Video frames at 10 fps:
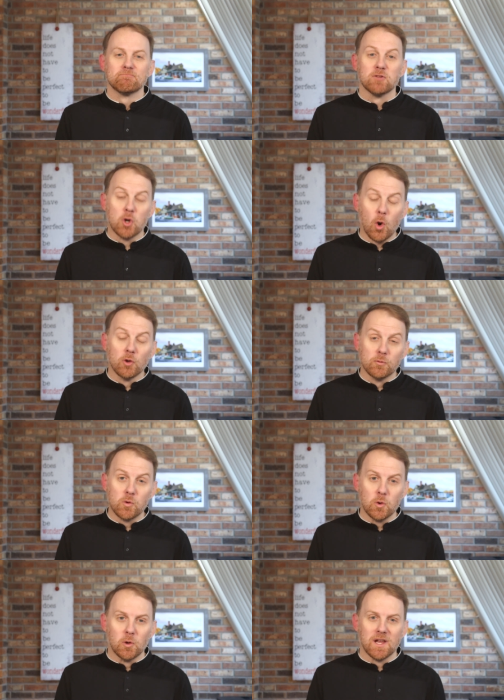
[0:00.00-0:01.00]
the golden
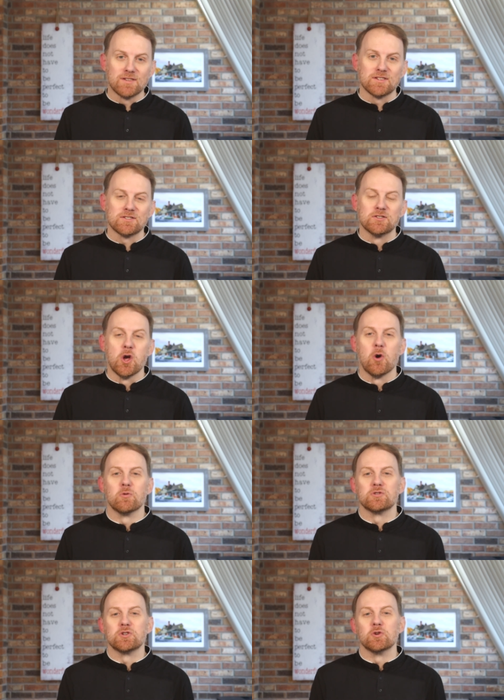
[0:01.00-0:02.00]
rule as it's
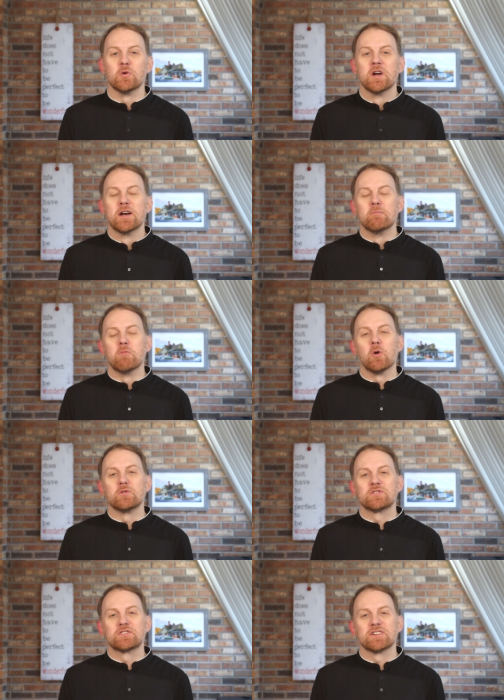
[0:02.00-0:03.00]
known to
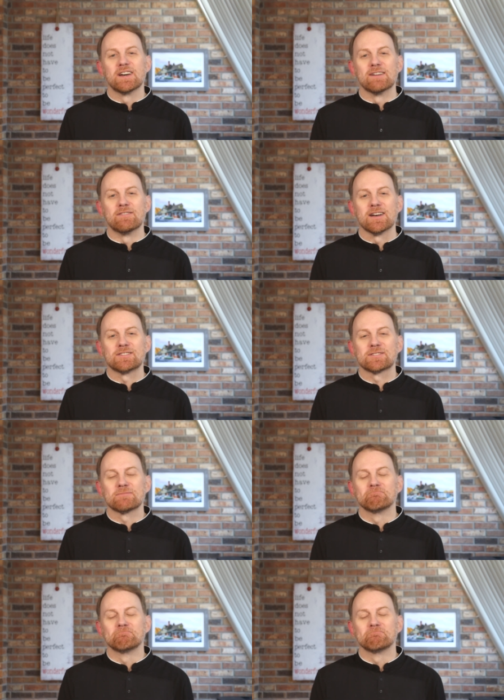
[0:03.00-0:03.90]
most of us.